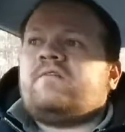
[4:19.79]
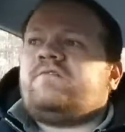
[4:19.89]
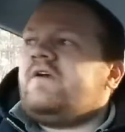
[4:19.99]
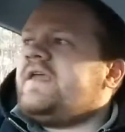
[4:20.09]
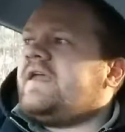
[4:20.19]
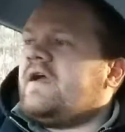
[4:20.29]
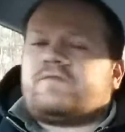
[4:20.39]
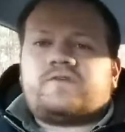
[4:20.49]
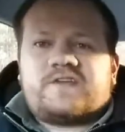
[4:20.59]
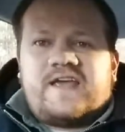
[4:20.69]
very
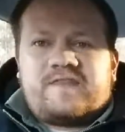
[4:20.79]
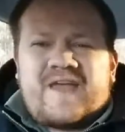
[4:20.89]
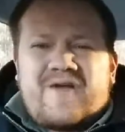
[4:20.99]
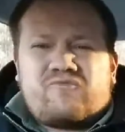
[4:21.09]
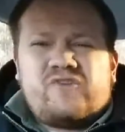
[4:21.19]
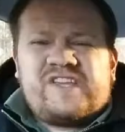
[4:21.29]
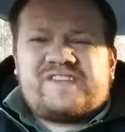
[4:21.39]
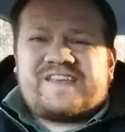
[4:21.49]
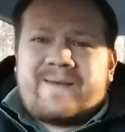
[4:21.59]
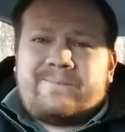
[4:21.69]
careful to hit that
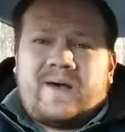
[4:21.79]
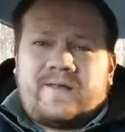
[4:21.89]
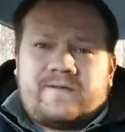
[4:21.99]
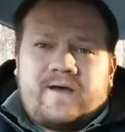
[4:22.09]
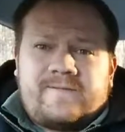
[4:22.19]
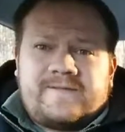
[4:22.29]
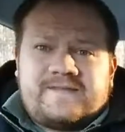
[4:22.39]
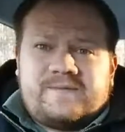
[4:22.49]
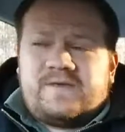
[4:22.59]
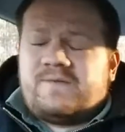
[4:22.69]
reset button on the
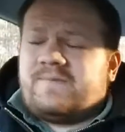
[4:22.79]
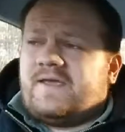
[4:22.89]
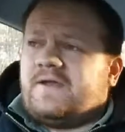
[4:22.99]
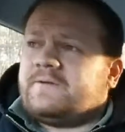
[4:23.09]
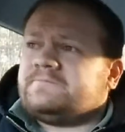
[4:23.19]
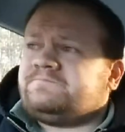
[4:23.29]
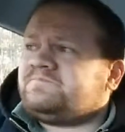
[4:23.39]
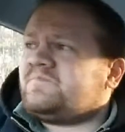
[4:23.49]
dB meter.